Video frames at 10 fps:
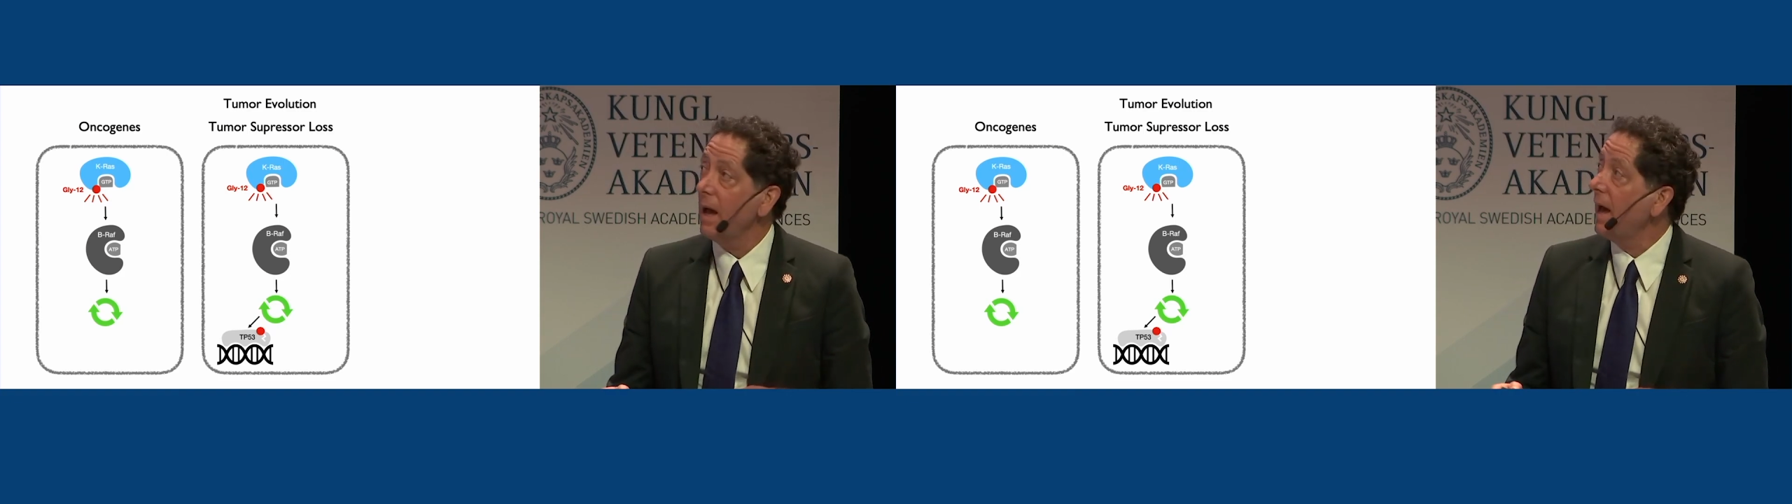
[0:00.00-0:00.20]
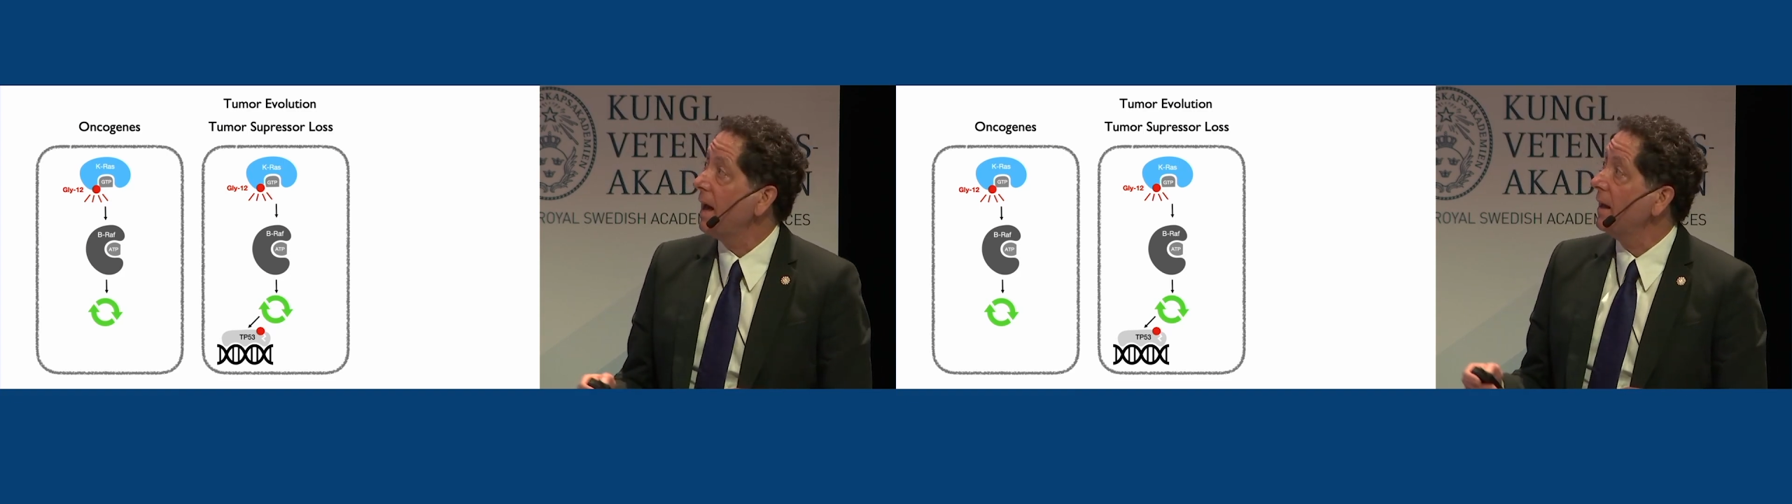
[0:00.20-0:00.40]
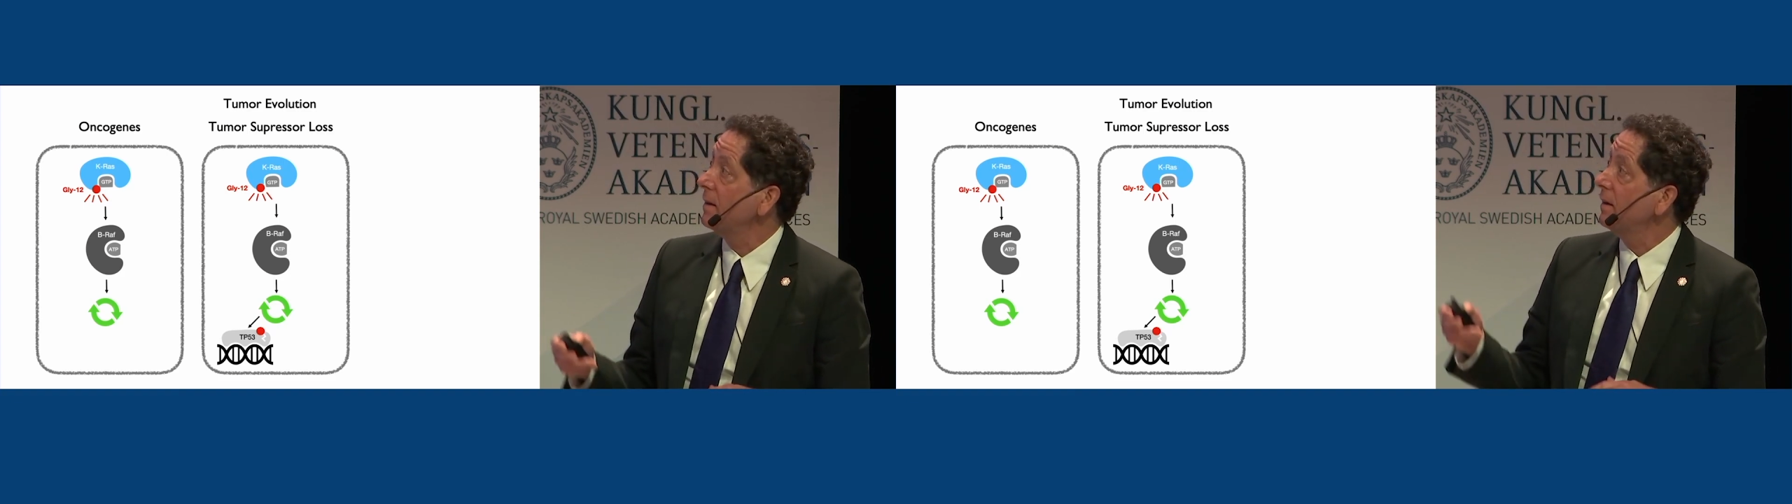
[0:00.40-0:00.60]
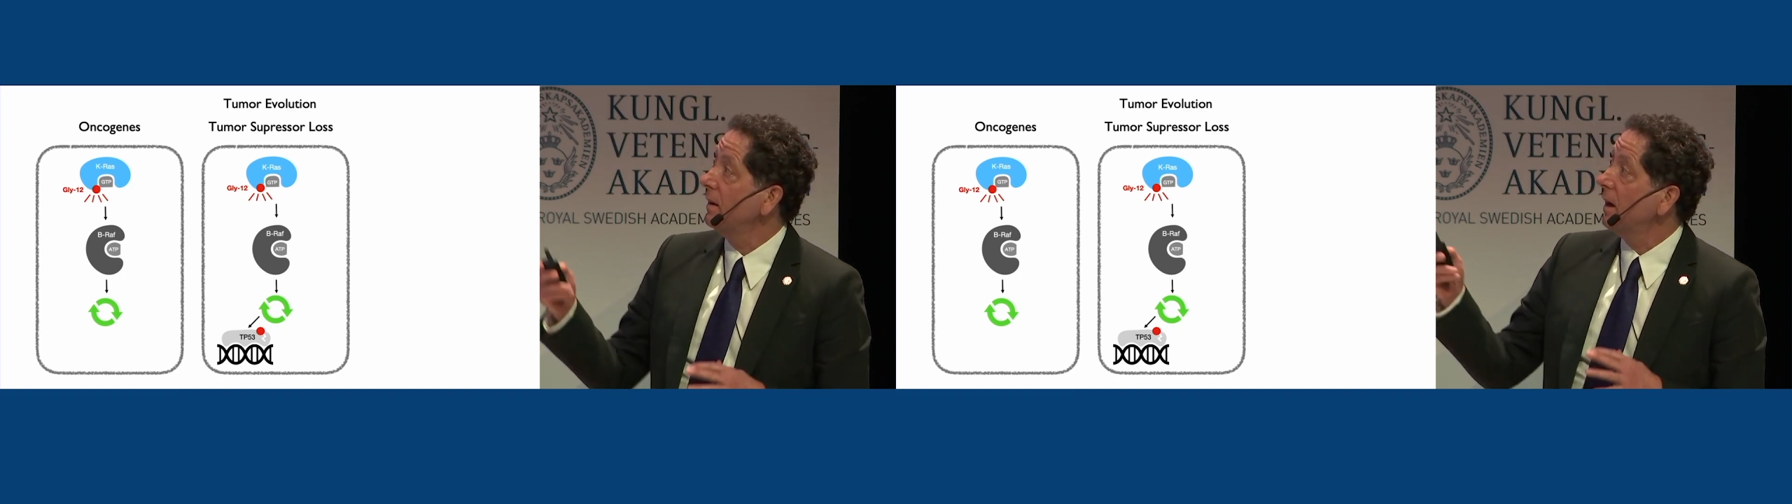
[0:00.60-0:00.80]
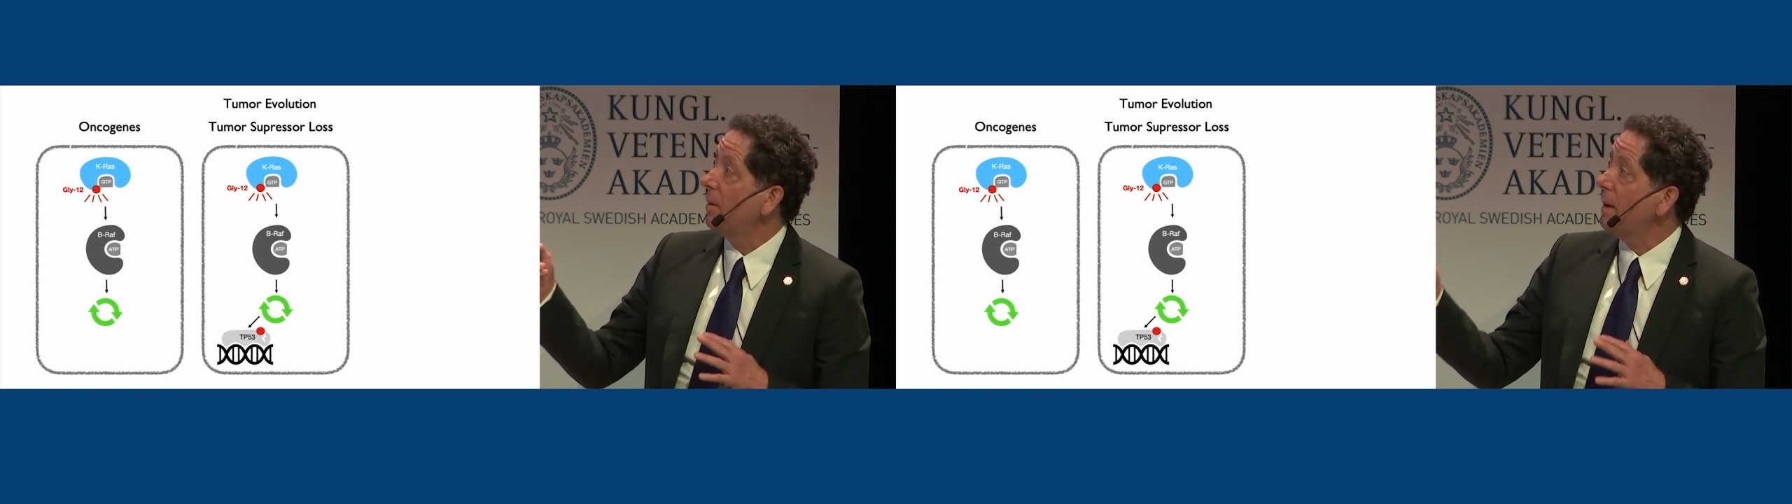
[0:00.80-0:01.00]
And
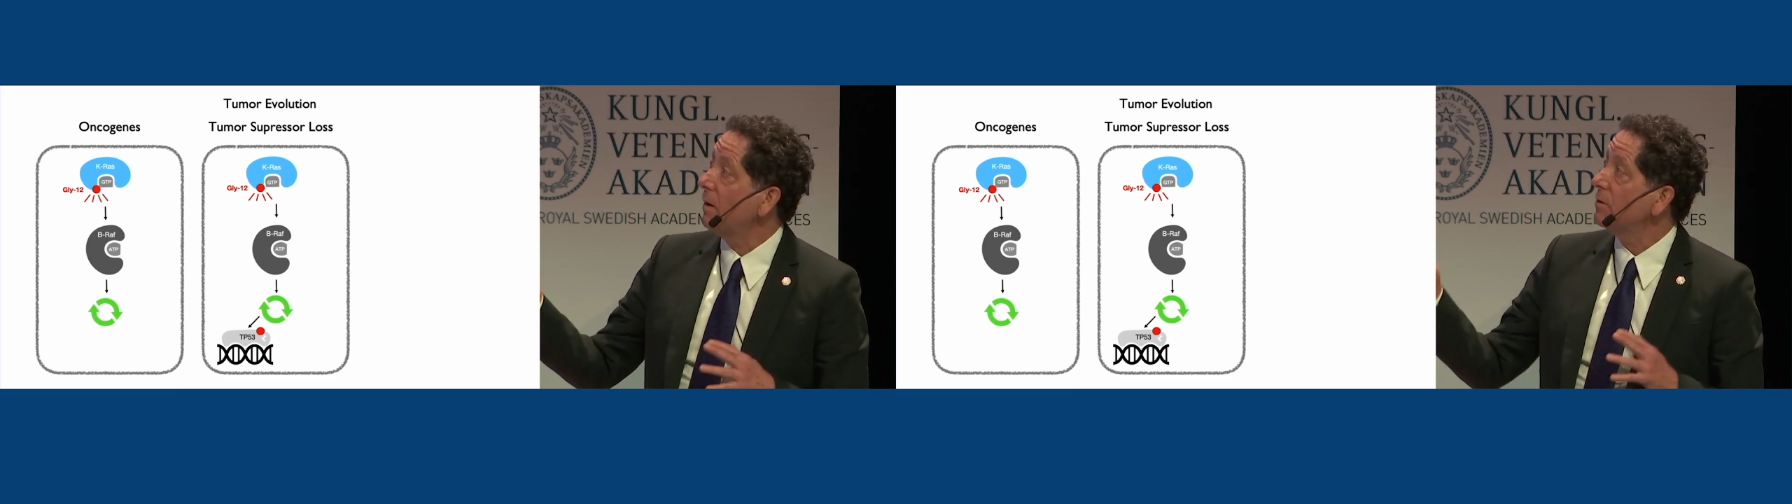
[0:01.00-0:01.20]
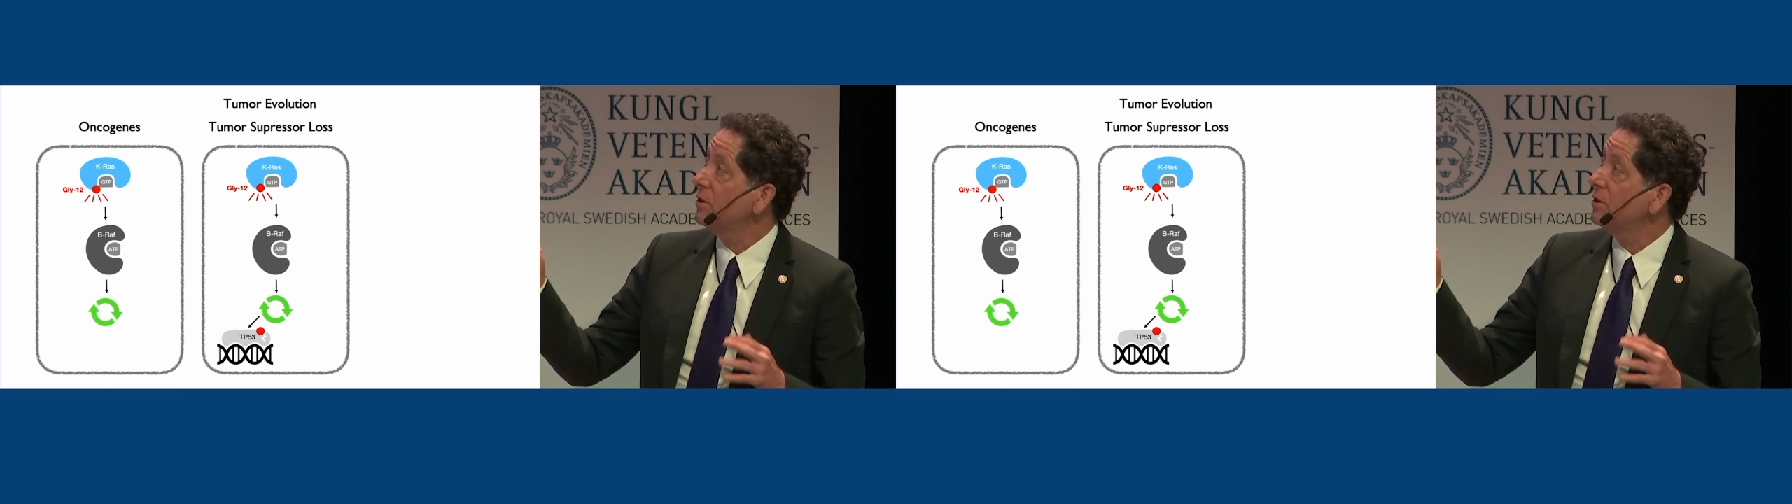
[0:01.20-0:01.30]
about